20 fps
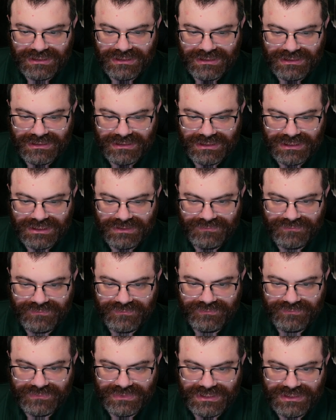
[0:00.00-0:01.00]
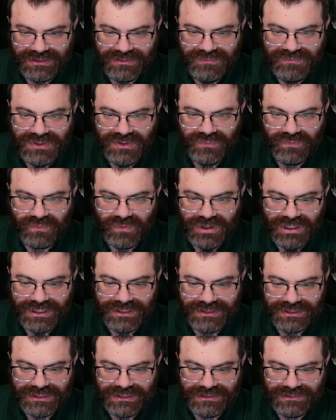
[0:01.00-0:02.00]
Um, it could be
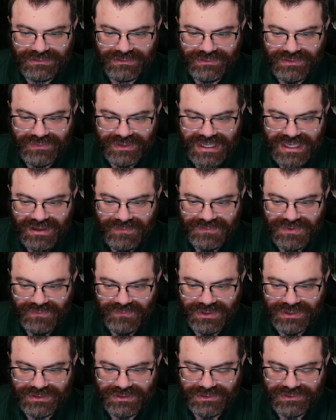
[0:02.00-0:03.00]
one, oh no, it can't be one.